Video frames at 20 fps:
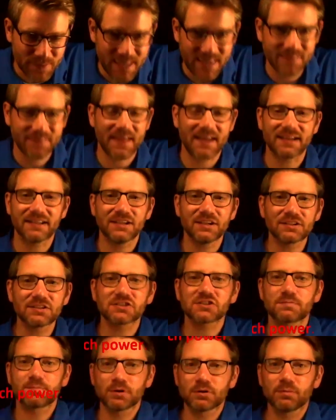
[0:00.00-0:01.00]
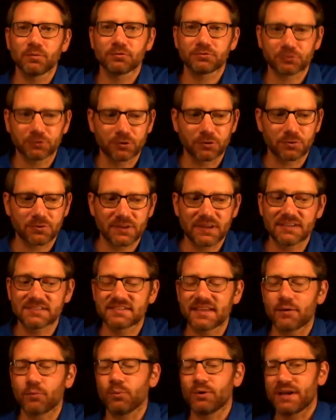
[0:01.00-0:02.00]
And that indisputable truth is
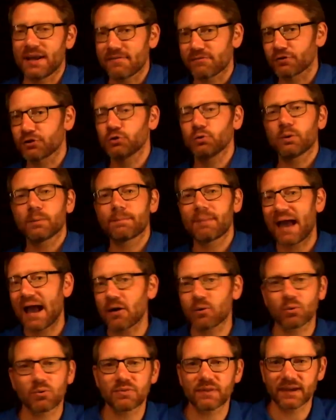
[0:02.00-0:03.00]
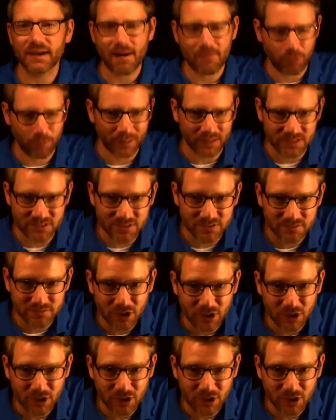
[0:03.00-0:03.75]
that whenever you empower the government,